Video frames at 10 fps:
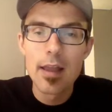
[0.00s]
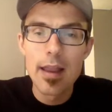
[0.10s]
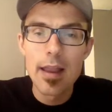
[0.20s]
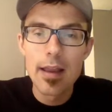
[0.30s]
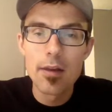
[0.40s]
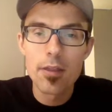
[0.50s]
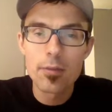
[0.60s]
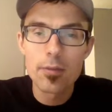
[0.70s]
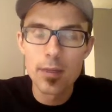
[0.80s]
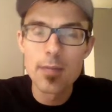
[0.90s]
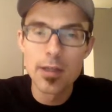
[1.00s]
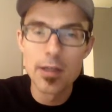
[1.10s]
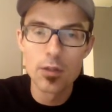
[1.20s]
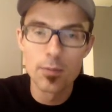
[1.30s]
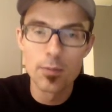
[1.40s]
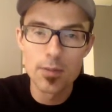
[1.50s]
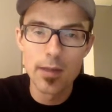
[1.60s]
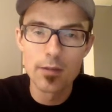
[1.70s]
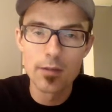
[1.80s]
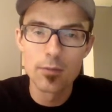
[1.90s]
in three-dimensional
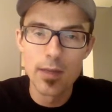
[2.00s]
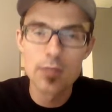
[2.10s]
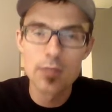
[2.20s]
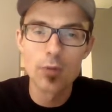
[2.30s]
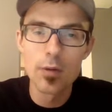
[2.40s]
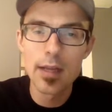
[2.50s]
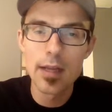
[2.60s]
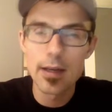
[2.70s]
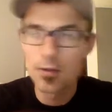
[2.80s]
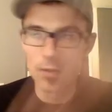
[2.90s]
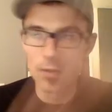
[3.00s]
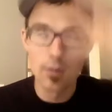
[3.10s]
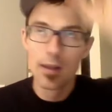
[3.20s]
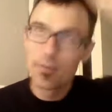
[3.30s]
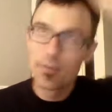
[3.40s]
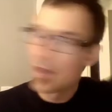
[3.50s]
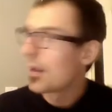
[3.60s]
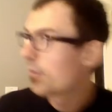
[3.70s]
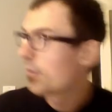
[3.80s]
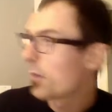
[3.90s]
perspective when it's rotating. So my
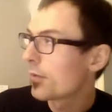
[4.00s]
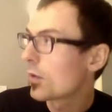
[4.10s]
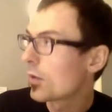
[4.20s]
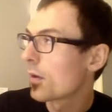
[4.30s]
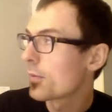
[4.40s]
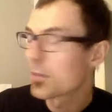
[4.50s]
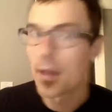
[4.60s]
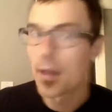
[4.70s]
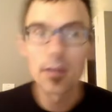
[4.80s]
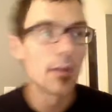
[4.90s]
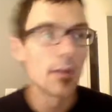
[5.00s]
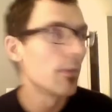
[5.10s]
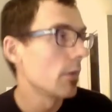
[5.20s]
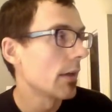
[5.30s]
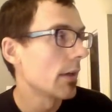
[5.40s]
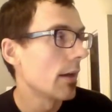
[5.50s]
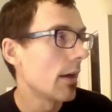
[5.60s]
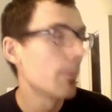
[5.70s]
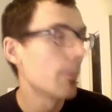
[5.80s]
head from a three-quarter perspective, looking up,